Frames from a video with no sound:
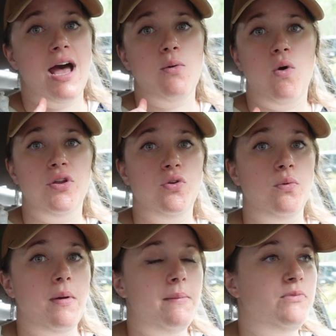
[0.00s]
I want
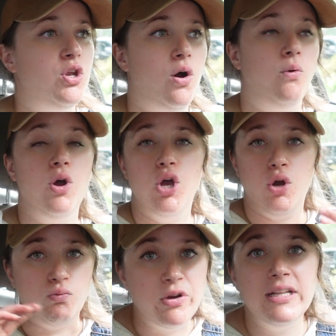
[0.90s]
to, you know,
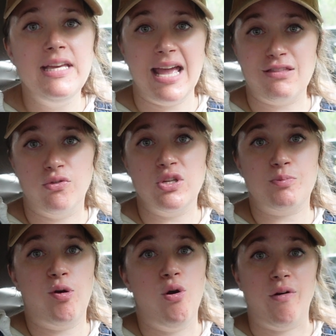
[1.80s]
really get through this
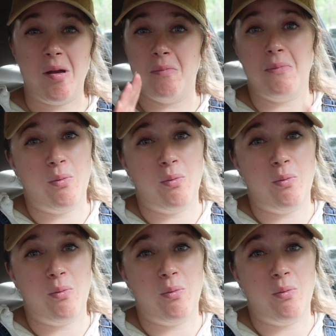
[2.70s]
program.